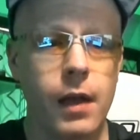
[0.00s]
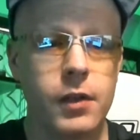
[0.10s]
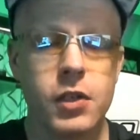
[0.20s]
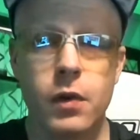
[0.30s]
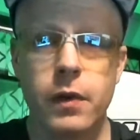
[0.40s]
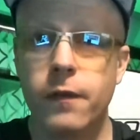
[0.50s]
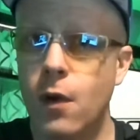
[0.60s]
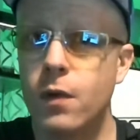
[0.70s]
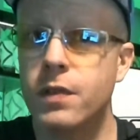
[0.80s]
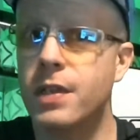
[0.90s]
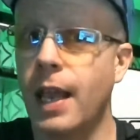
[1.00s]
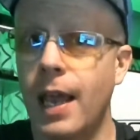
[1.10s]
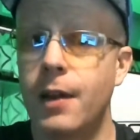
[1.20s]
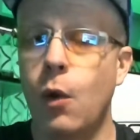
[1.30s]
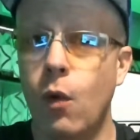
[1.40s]
so your phones
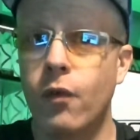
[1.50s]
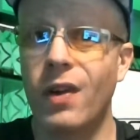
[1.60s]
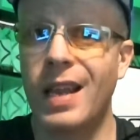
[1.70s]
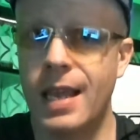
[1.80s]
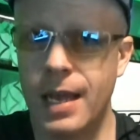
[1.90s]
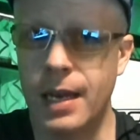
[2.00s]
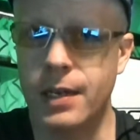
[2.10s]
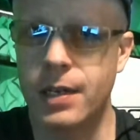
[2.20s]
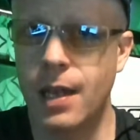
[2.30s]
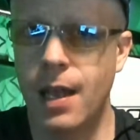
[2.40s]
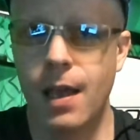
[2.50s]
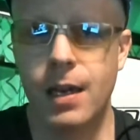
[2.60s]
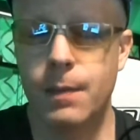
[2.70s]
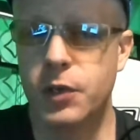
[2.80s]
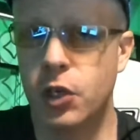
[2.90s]
can overheat, and
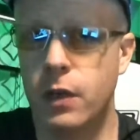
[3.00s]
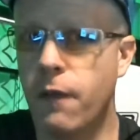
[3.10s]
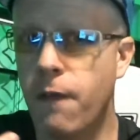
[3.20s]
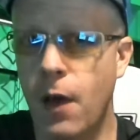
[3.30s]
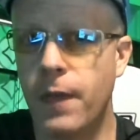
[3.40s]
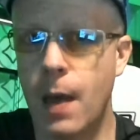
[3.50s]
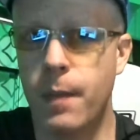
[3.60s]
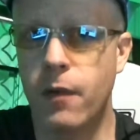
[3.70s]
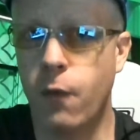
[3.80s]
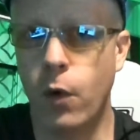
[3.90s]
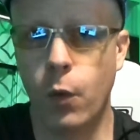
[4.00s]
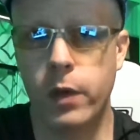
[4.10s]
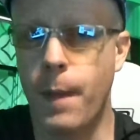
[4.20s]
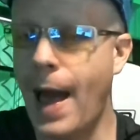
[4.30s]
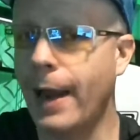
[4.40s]
I'm sure you've felt that before, where
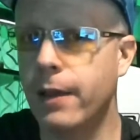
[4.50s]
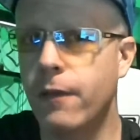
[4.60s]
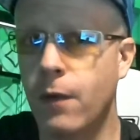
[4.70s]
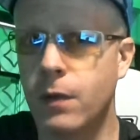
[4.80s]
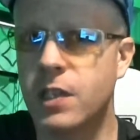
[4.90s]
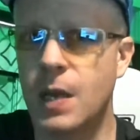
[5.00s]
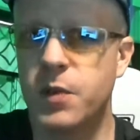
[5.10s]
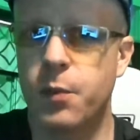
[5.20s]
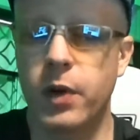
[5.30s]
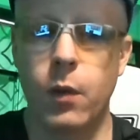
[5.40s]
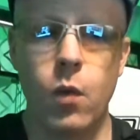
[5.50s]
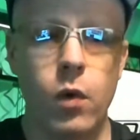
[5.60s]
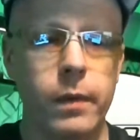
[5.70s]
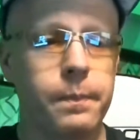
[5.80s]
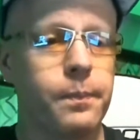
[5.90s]
the back of the phone seems pretty
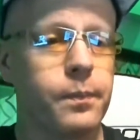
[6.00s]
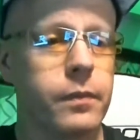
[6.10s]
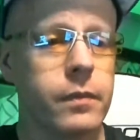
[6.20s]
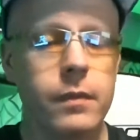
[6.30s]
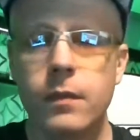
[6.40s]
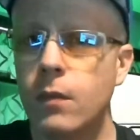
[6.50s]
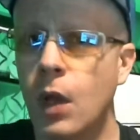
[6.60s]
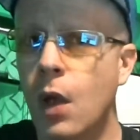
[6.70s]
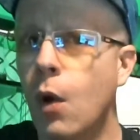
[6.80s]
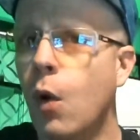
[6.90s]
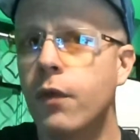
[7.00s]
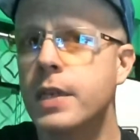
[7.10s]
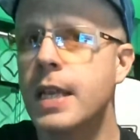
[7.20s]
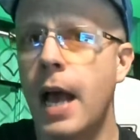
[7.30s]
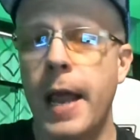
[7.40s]
warm. Over
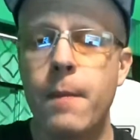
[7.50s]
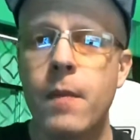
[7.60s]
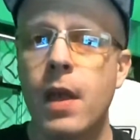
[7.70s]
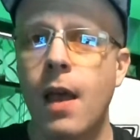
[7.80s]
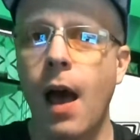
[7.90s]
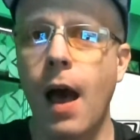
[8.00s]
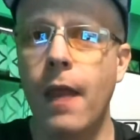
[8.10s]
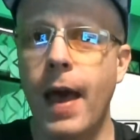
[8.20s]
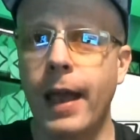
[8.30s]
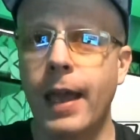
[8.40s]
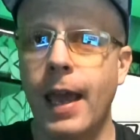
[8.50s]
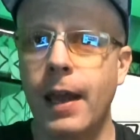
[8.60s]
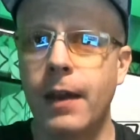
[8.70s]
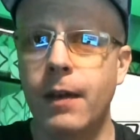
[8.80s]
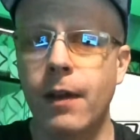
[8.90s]
time, that
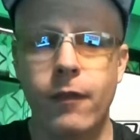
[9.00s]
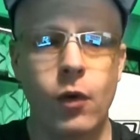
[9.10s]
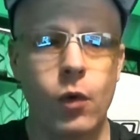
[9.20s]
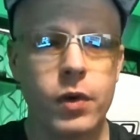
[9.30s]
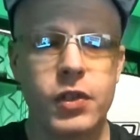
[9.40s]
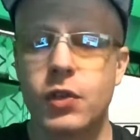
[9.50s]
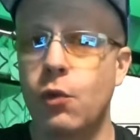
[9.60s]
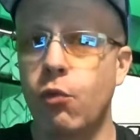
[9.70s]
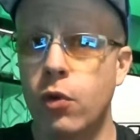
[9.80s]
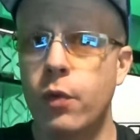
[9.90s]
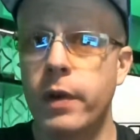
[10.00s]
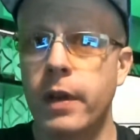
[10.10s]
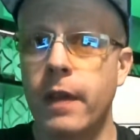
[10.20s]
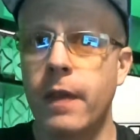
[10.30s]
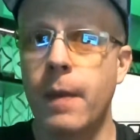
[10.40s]
can, of course, ruin
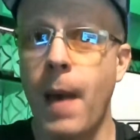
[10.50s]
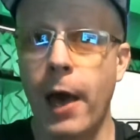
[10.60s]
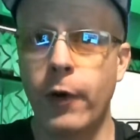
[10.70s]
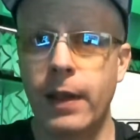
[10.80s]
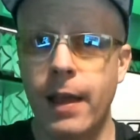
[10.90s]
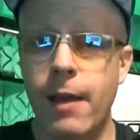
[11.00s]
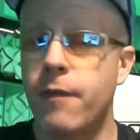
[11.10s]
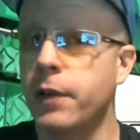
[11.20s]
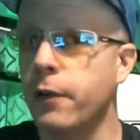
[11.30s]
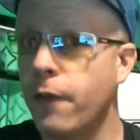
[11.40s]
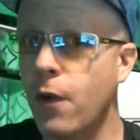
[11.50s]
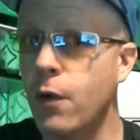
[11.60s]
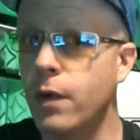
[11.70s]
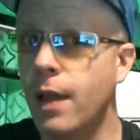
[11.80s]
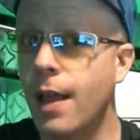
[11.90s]
the battery life in your
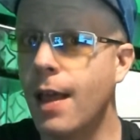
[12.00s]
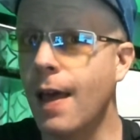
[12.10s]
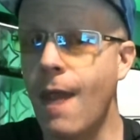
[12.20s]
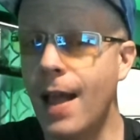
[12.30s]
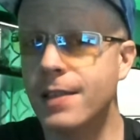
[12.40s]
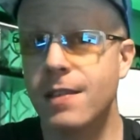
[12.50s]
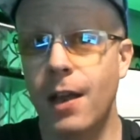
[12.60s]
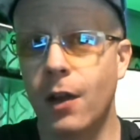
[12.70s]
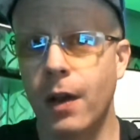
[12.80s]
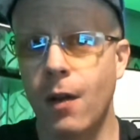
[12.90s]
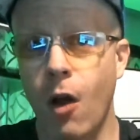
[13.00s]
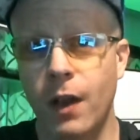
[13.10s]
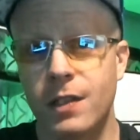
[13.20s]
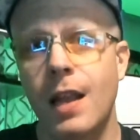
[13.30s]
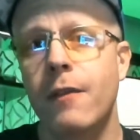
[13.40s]
phone, and that's not good at all,
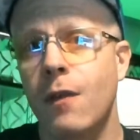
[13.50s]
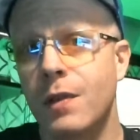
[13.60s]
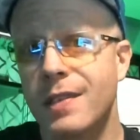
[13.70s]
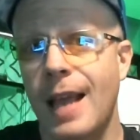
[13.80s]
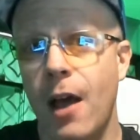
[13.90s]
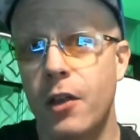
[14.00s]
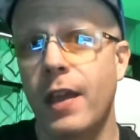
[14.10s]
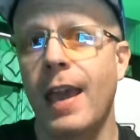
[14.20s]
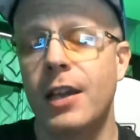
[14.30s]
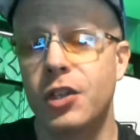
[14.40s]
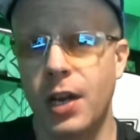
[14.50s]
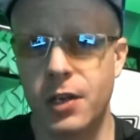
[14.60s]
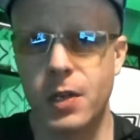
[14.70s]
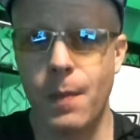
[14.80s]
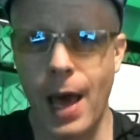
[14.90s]
because a lot of phones now you can't
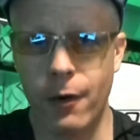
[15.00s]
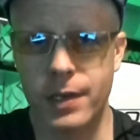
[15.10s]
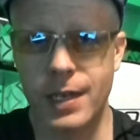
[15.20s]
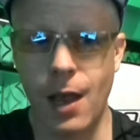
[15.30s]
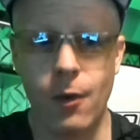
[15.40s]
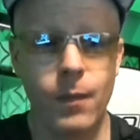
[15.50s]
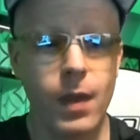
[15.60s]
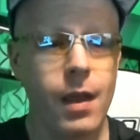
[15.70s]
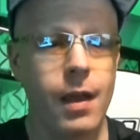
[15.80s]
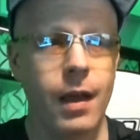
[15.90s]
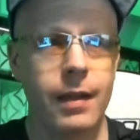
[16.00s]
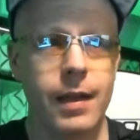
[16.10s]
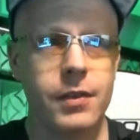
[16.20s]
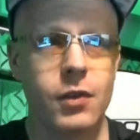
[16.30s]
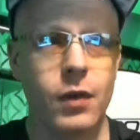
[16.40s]
change the batteries out
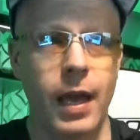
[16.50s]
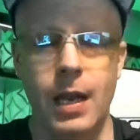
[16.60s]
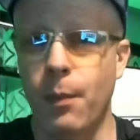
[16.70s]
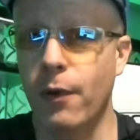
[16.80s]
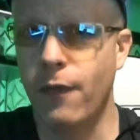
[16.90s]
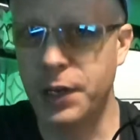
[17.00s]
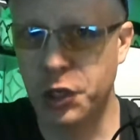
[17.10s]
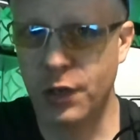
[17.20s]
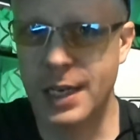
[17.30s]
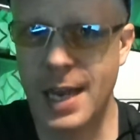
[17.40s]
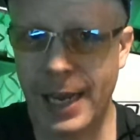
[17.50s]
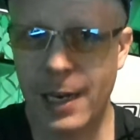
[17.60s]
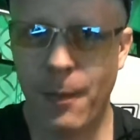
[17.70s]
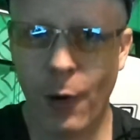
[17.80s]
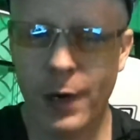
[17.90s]
unless you get it professionally taken
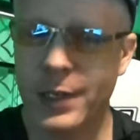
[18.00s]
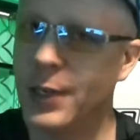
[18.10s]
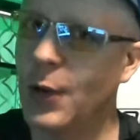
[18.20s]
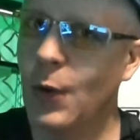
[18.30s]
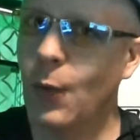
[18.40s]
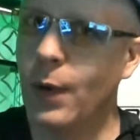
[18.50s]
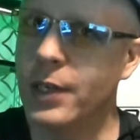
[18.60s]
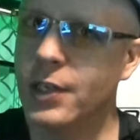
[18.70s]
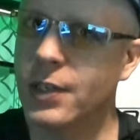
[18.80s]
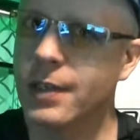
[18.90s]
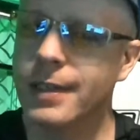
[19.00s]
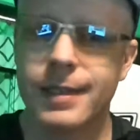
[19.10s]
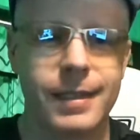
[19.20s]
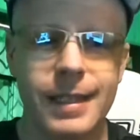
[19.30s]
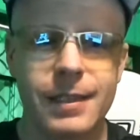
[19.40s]
apart, which
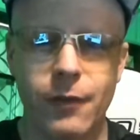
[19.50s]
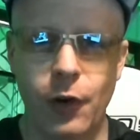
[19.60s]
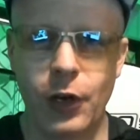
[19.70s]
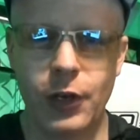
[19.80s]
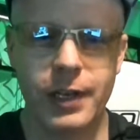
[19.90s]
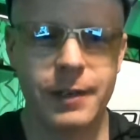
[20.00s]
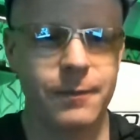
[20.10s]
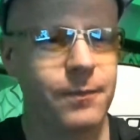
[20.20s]
isn't very good.